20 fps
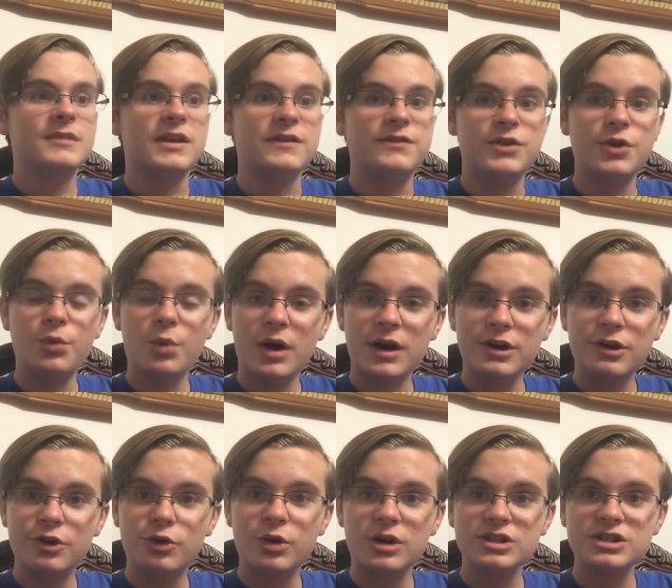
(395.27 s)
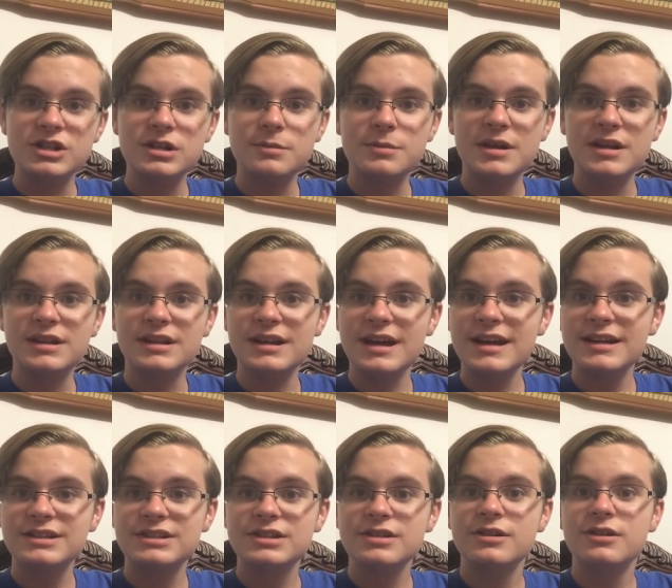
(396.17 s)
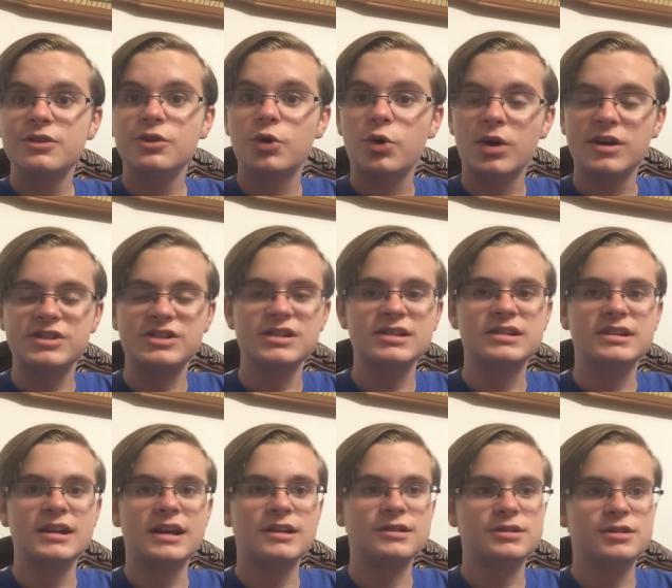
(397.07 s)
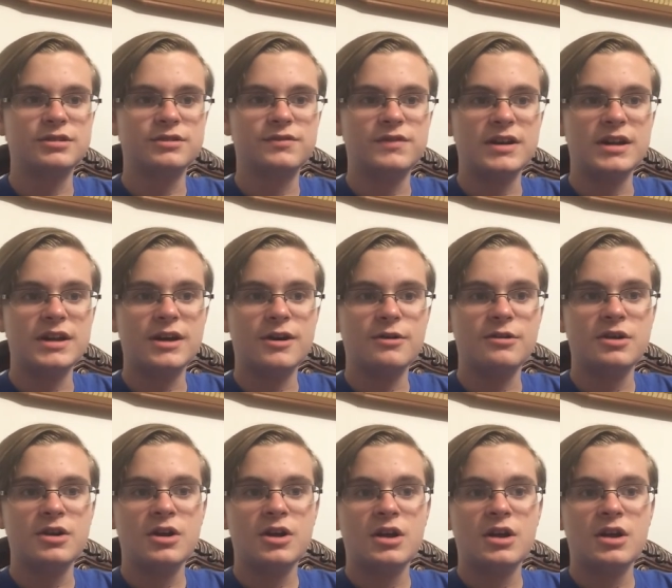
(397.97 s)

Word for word: if you want your question to be in the next questions and answers video,